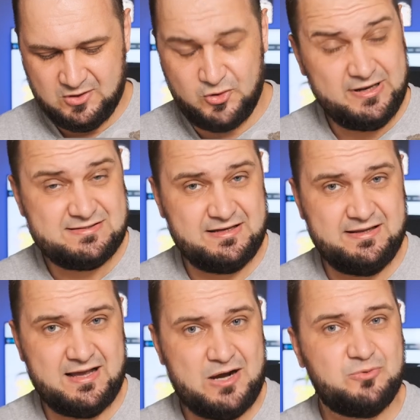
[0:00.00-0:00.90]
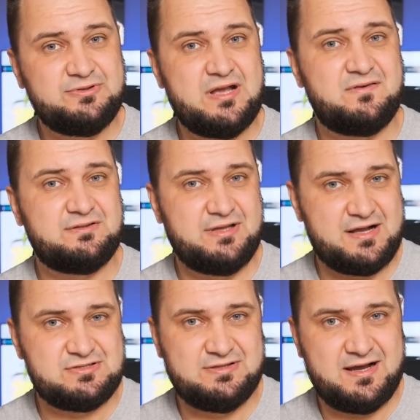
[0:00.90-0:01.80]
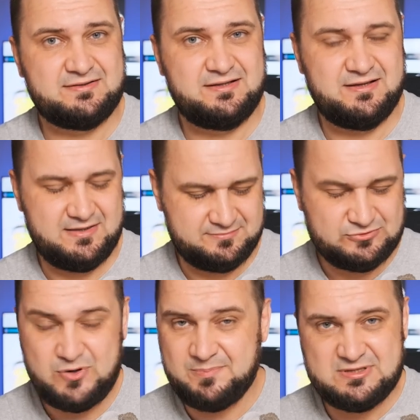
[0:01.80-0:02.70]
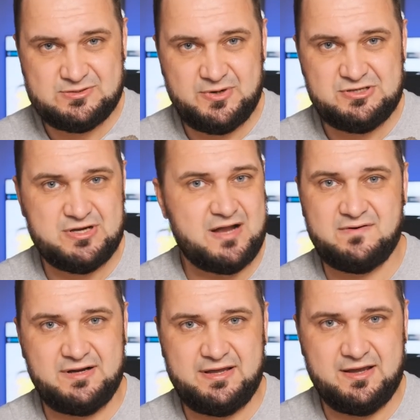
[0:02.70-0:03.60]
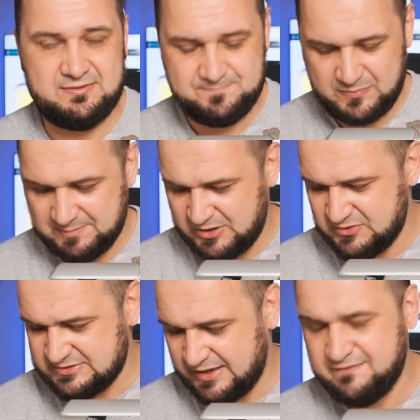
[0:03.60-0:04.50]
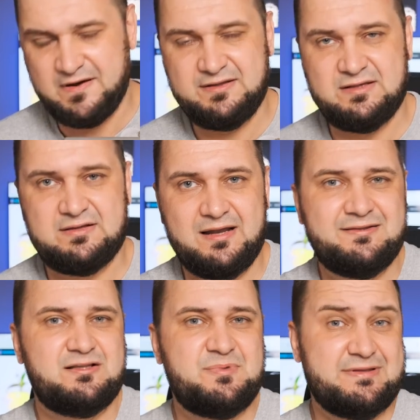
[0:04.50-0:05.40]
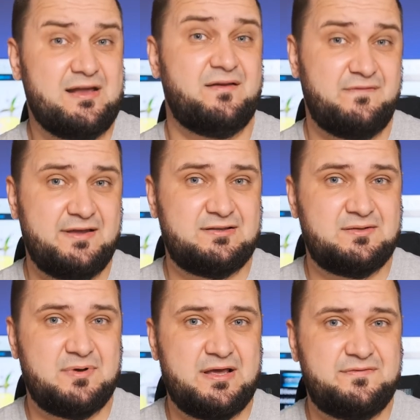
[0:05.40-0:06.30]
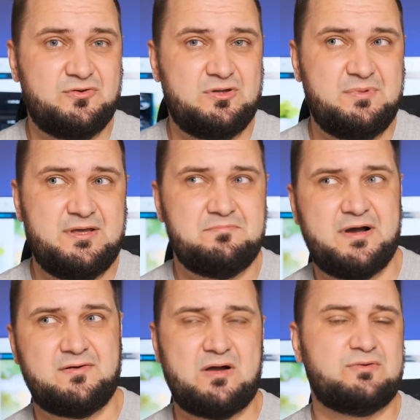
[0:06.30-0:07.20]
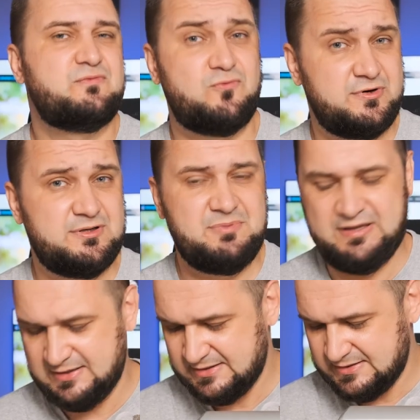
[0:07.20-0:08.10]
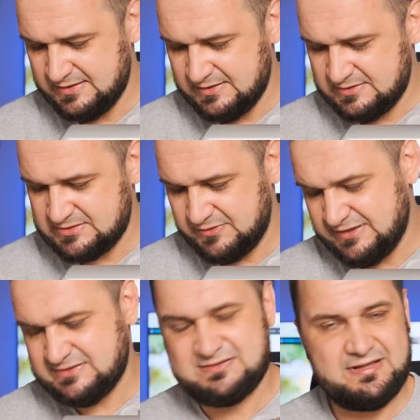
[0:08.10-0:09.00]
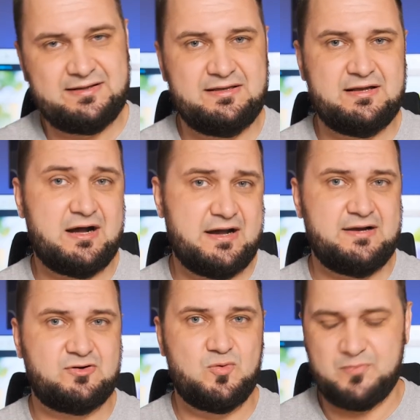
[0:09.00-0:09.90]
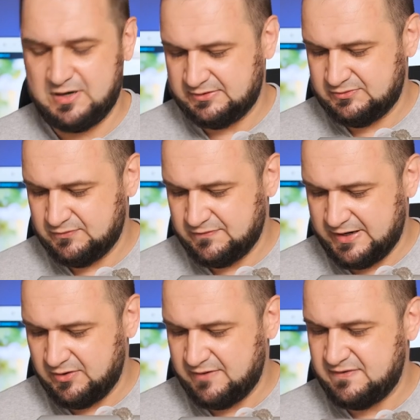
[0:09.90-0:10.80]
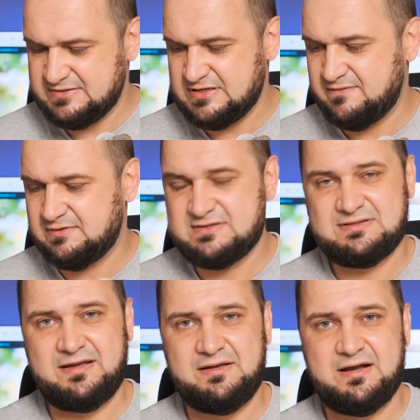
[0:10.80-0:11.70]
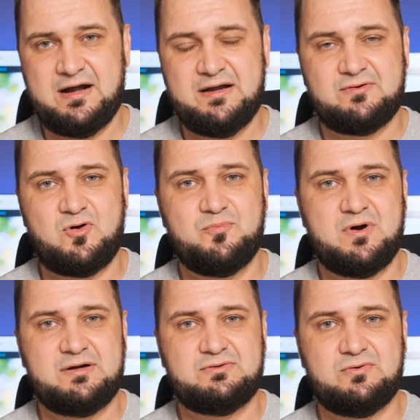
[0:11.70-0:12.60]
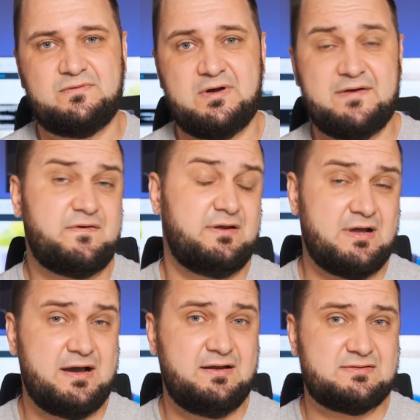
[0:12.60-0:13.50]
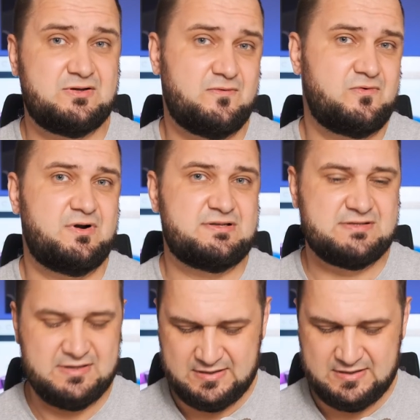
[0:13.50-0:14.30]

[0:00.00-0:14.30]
Honestly, I would never touch that treble switch ever again, because I find it a little bit elevated by a few dB, by around 4 dB. So it's slightly higher compared to FiiO FH7, slightly higher compared to FA9, so of course